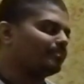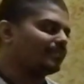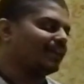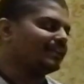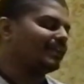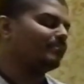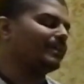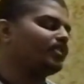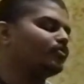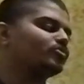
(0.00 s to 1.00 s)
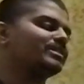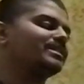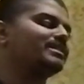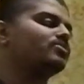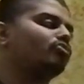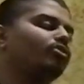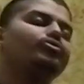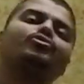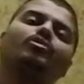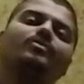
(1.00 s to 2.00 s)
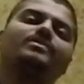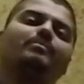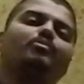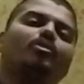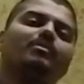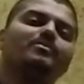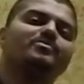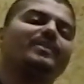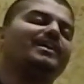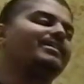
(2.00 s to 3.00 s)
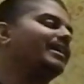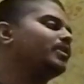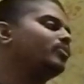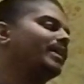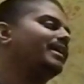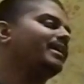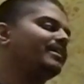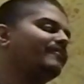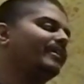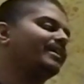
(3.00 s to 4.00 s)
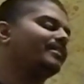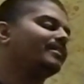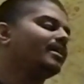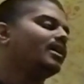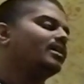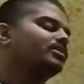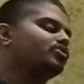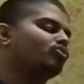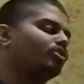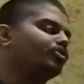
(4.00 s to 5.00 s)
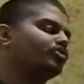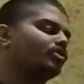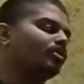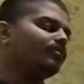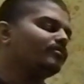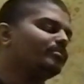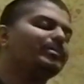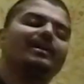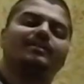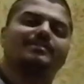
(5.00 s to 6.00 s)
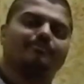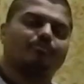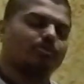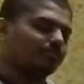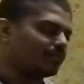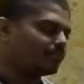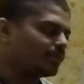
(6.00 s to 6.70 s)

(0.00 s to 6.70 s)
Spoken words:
and then by using the solution of subproblems we are trying to identifying the solution of bigger subproblem.